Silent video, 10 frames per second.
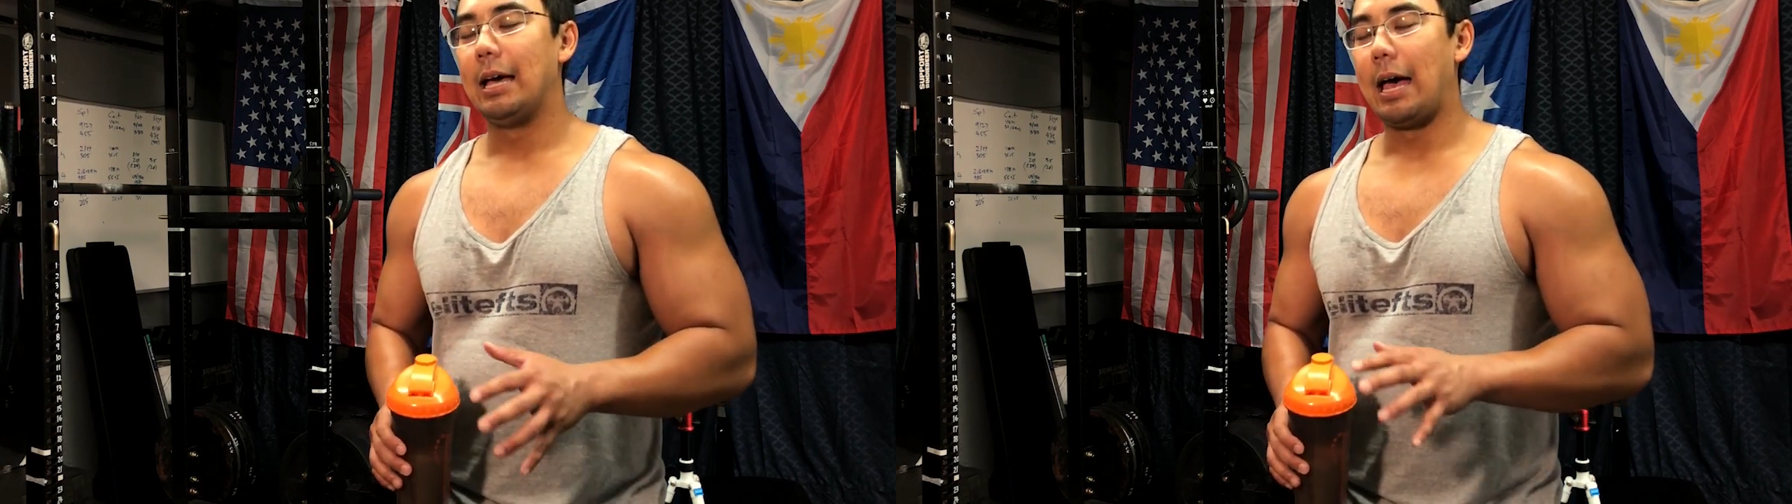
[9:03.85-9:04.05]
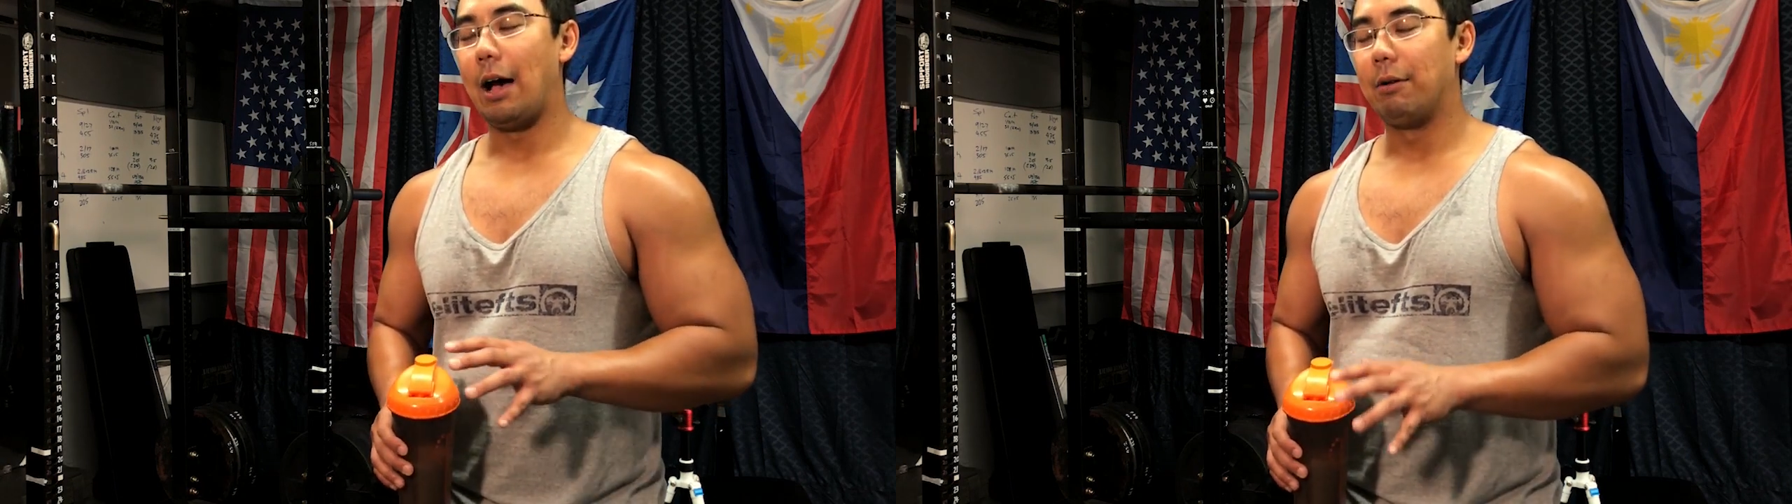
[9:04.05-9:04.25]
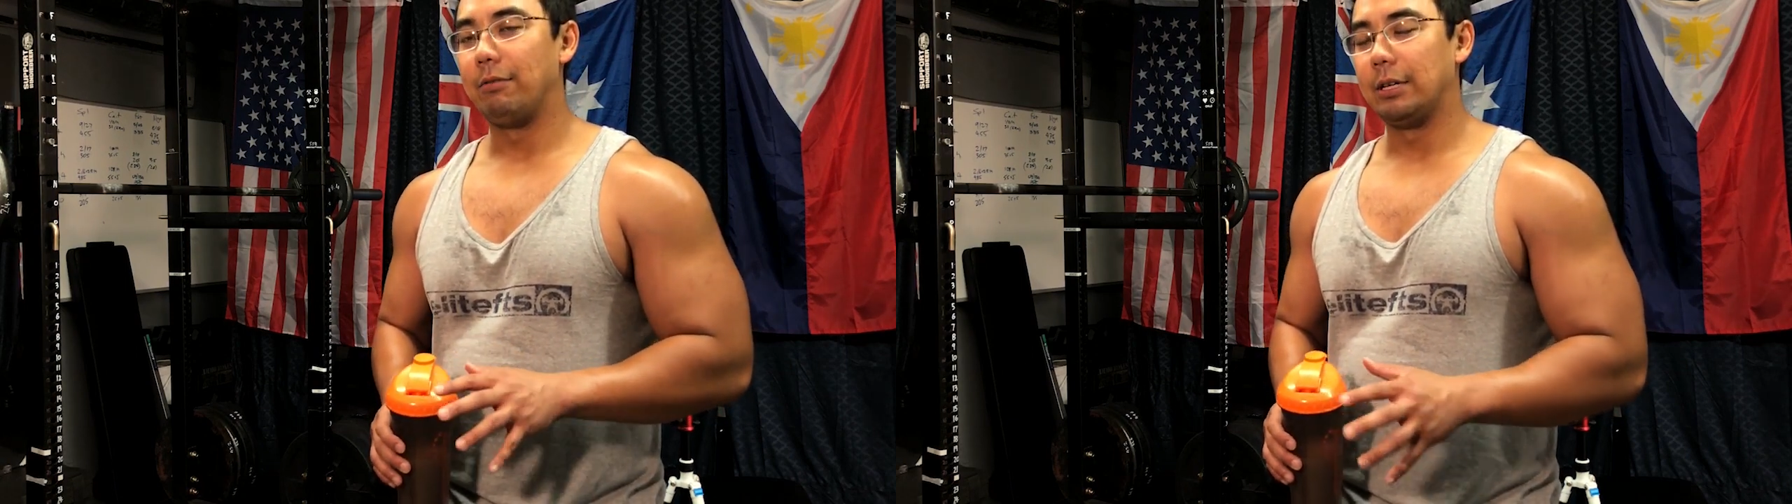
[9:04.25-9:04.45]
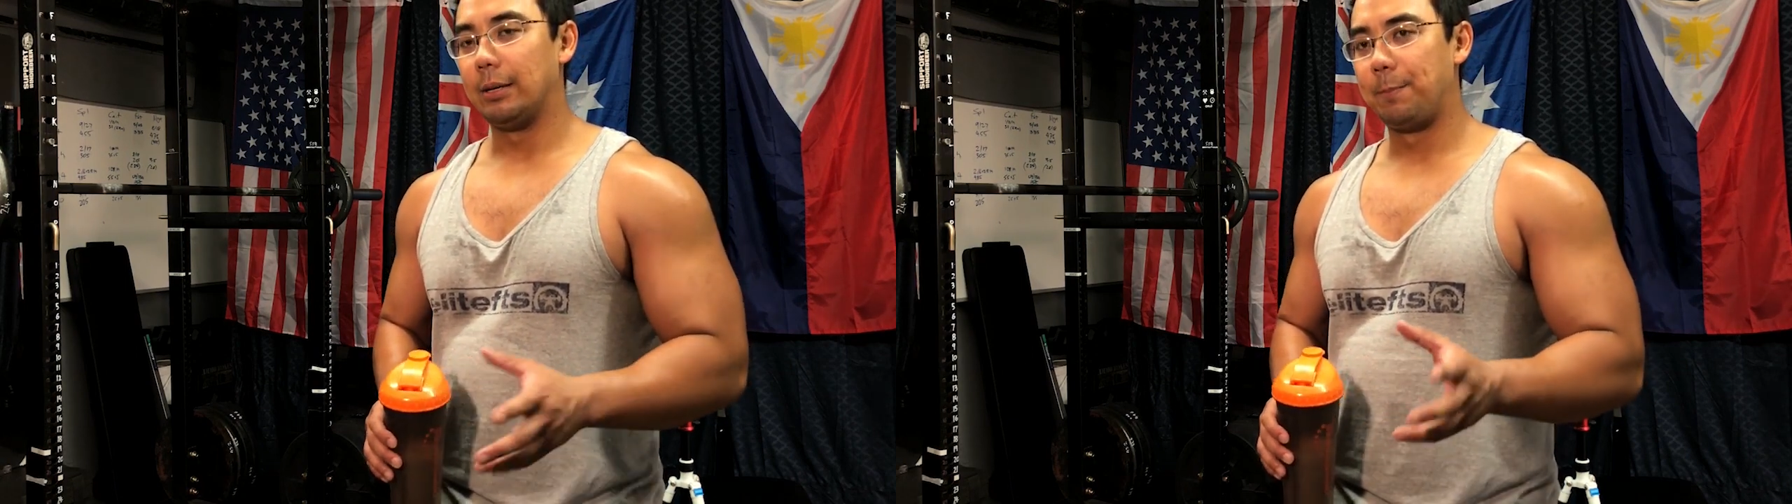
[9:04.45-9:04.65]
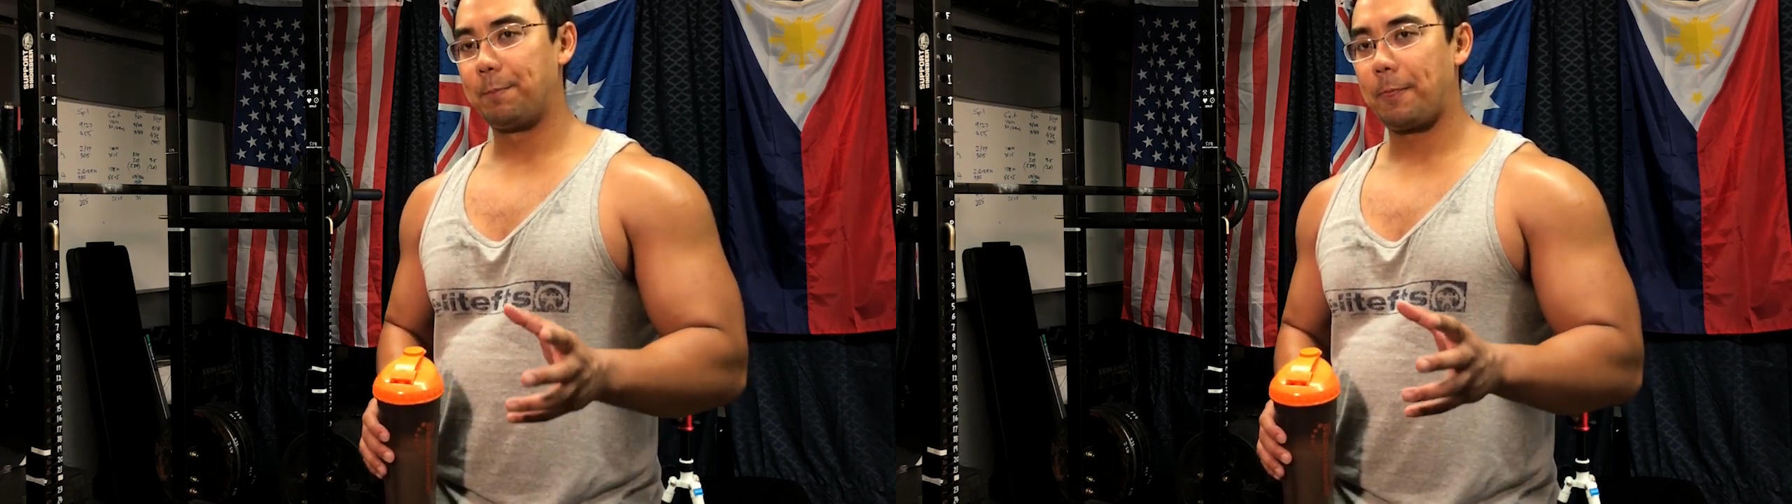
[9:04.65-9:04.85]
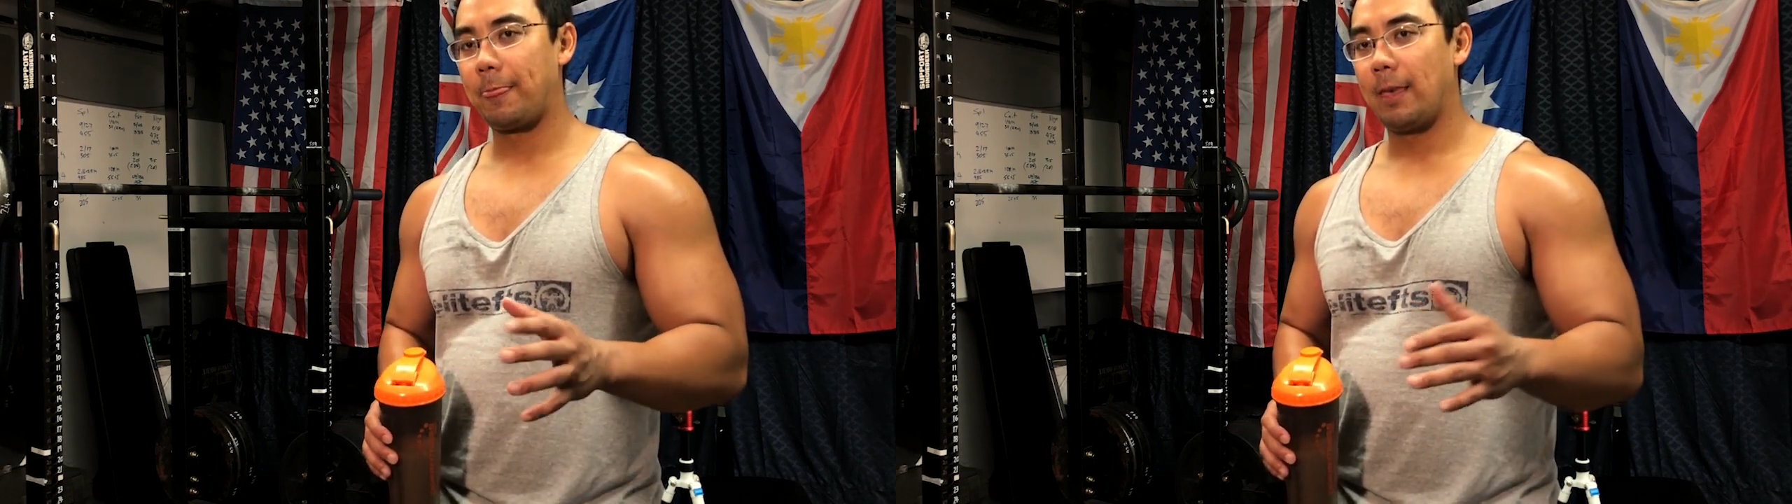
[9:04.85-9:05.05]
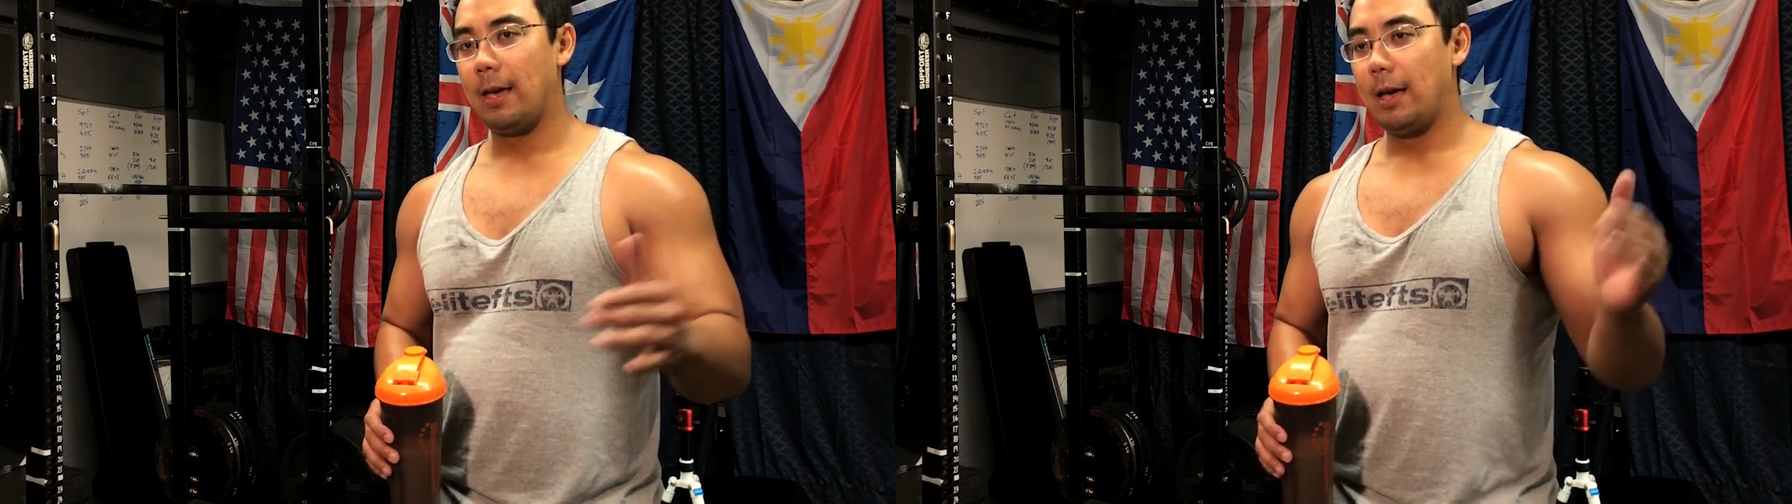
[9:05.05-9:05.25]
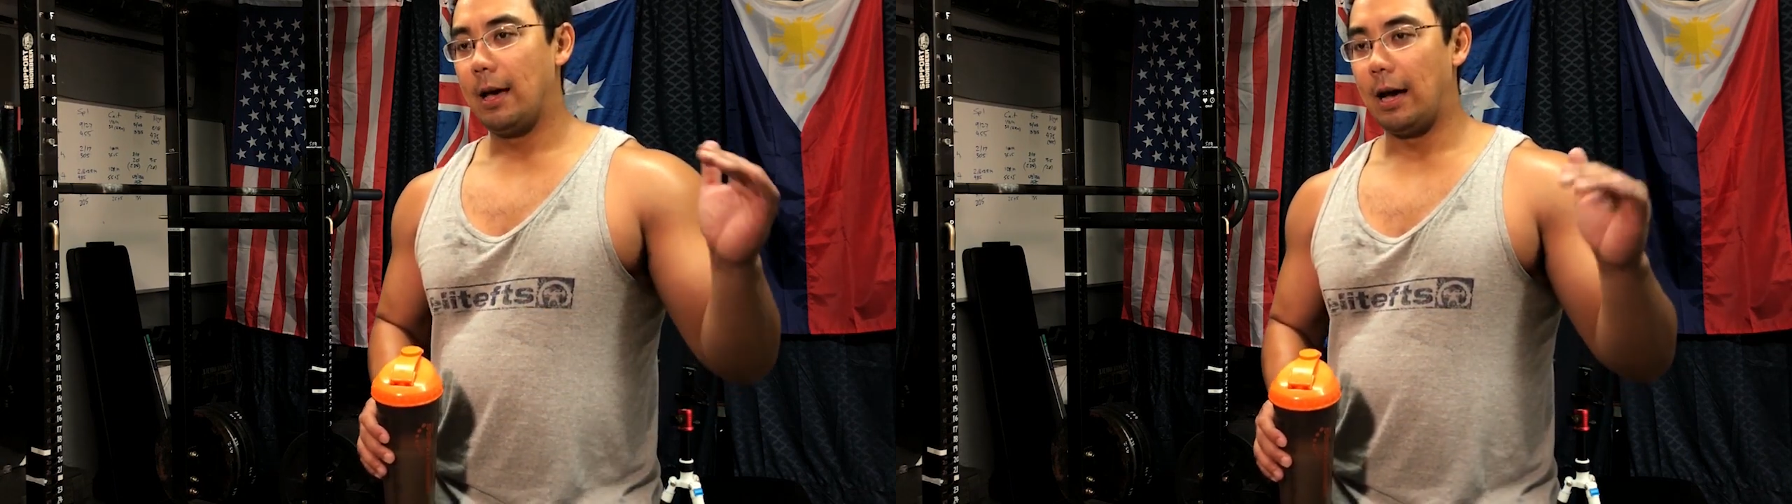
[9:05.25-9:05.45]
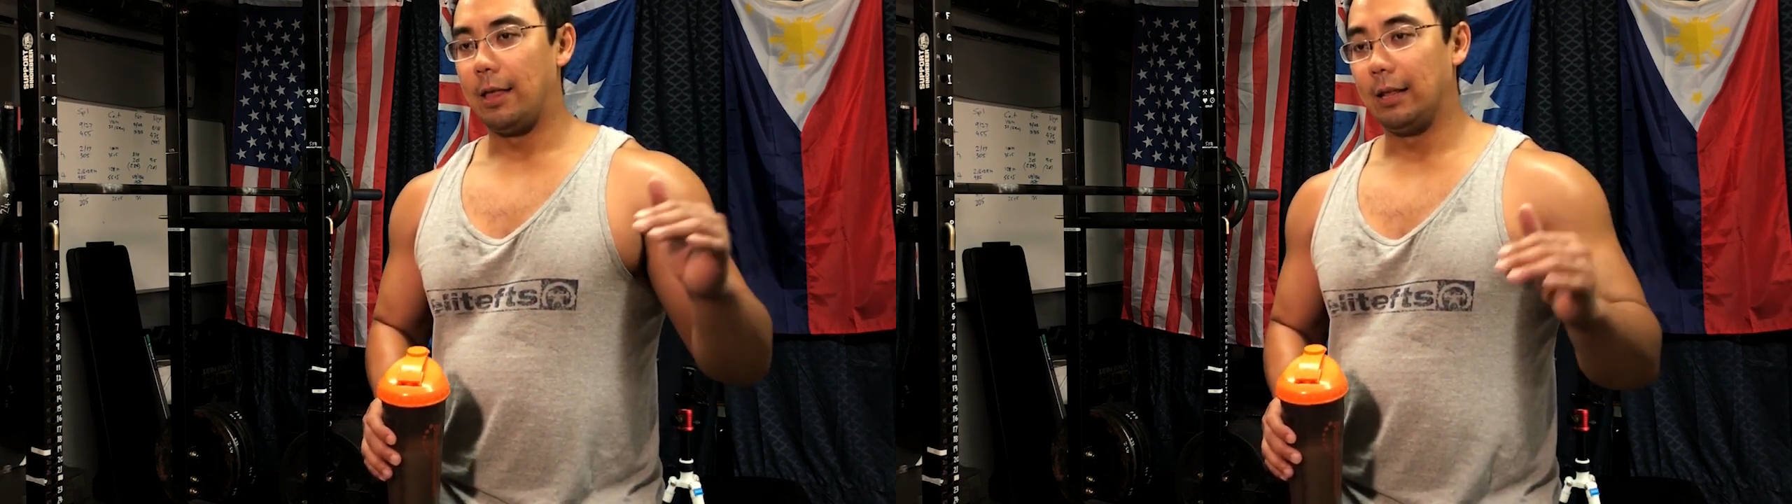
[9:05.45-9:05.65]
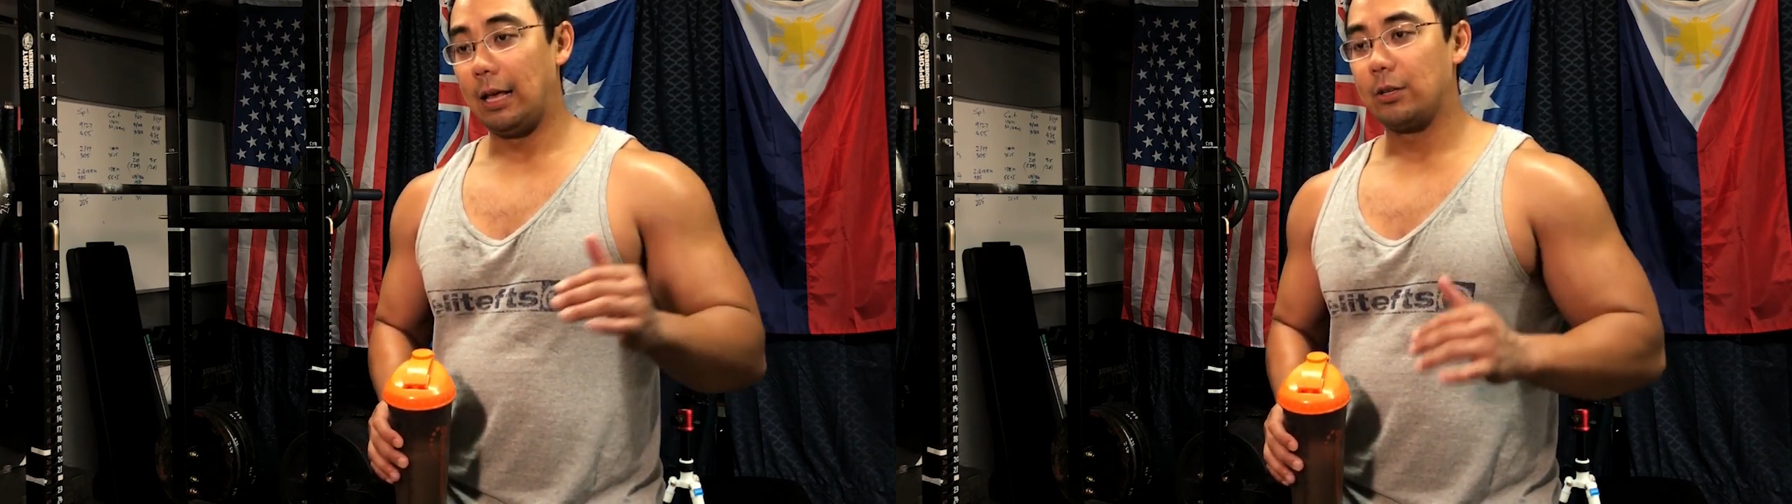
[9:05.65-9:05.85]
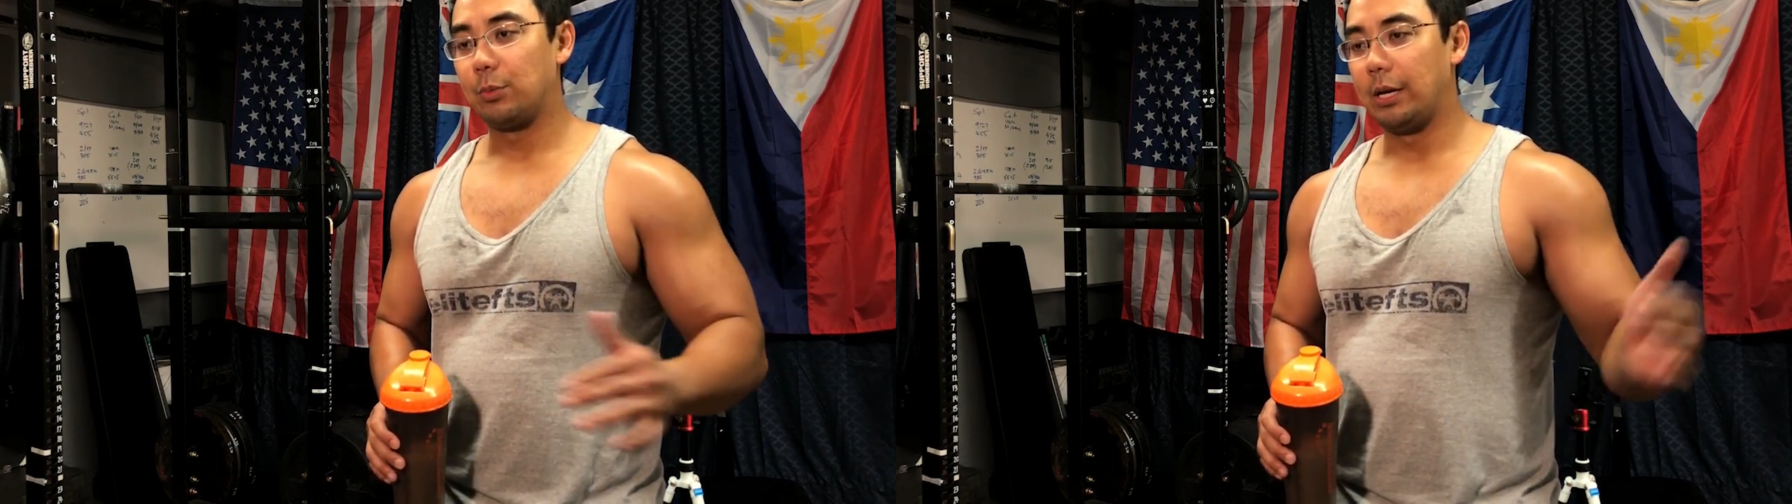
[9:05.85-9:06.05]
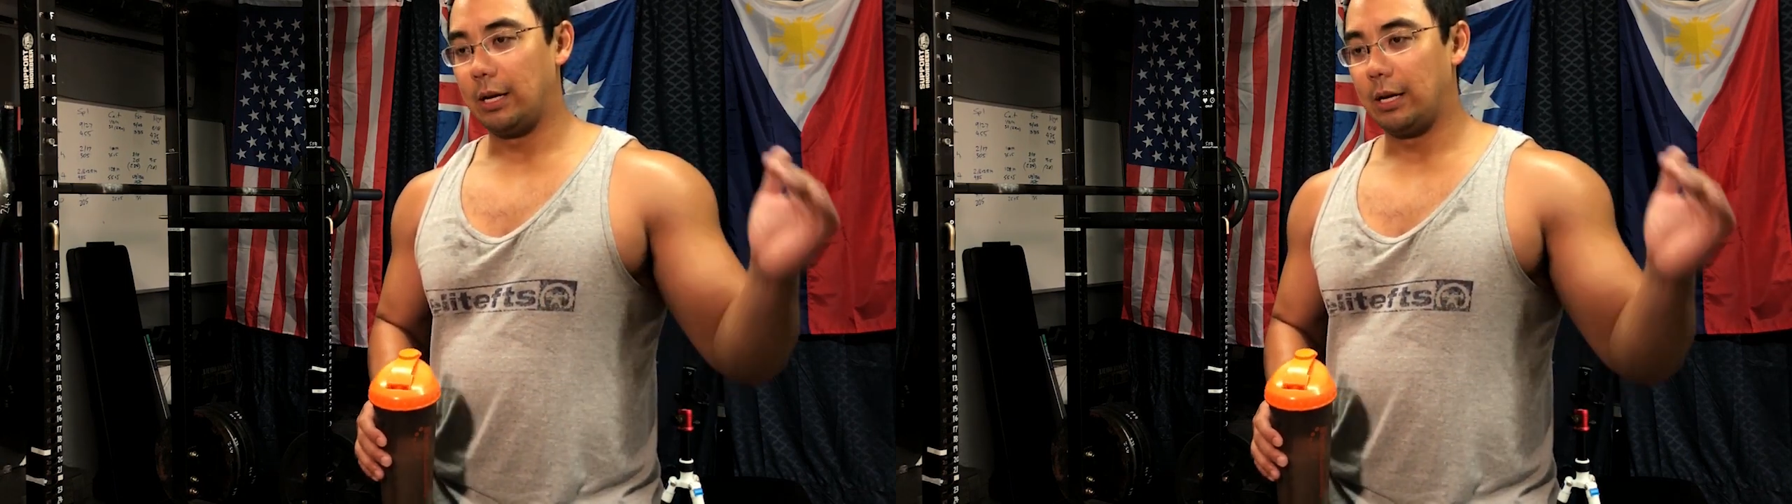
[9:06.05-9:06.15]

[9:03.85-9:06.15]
However, the last